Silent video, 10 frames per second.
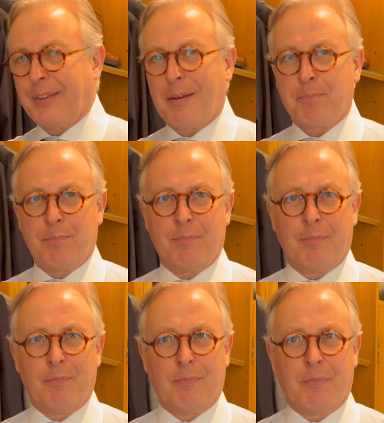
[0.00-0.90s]
that
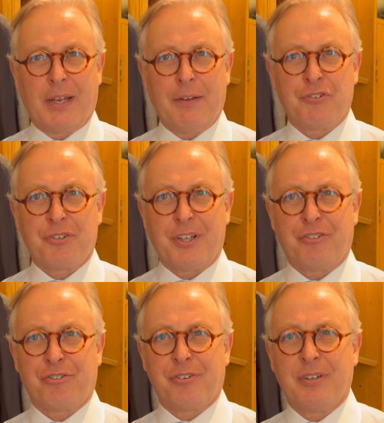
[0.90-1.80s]
gives you
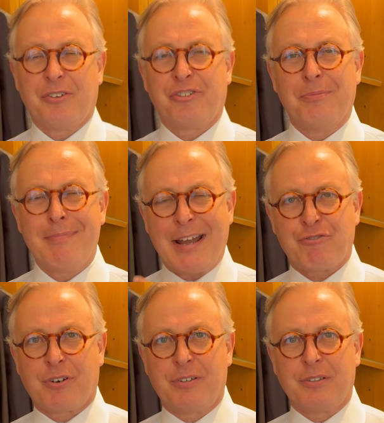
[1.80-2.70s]
this
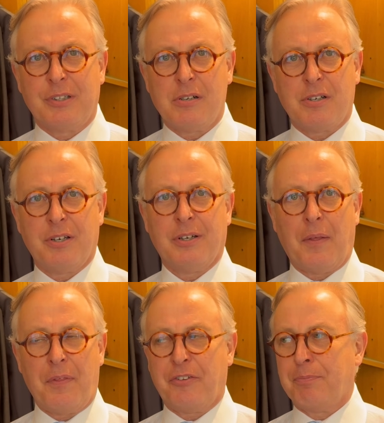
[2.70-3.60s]
symmetrical look
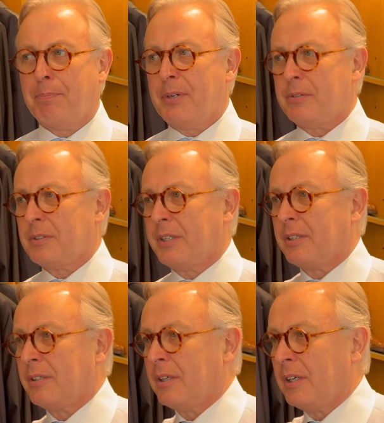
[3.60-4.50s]
and this bulk.
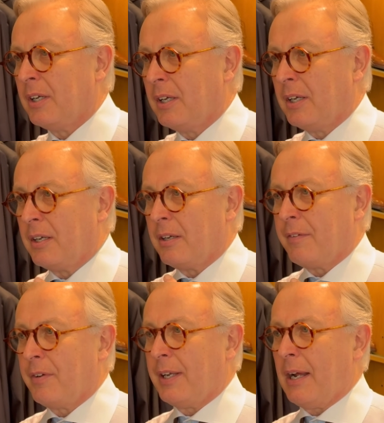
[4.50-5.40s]

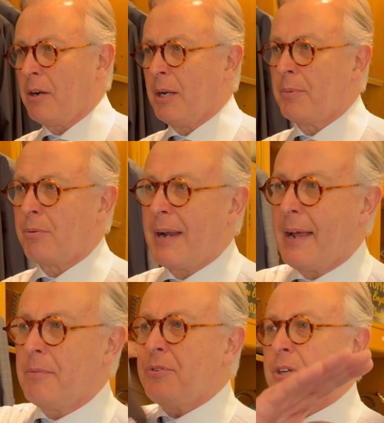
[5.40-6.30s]
Now come
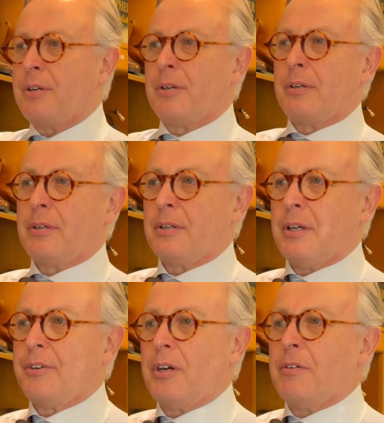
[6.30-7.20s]
around
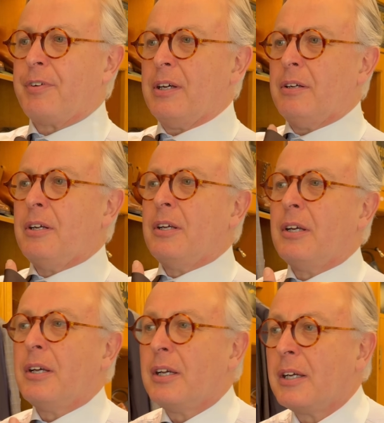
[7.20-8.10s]
and over
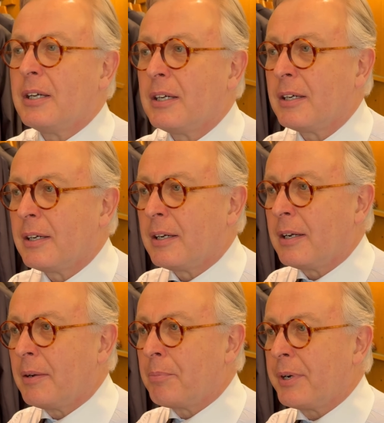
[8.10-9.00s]

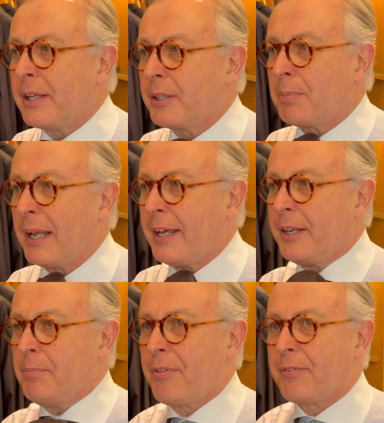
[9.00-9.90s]
and bring the blade
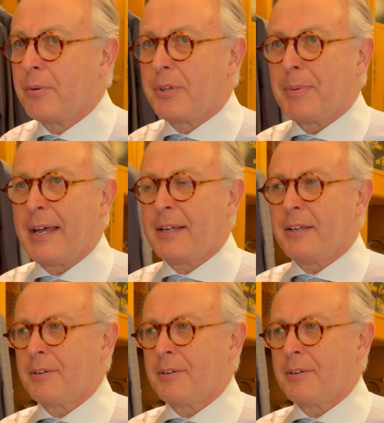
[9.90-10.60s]
up through the back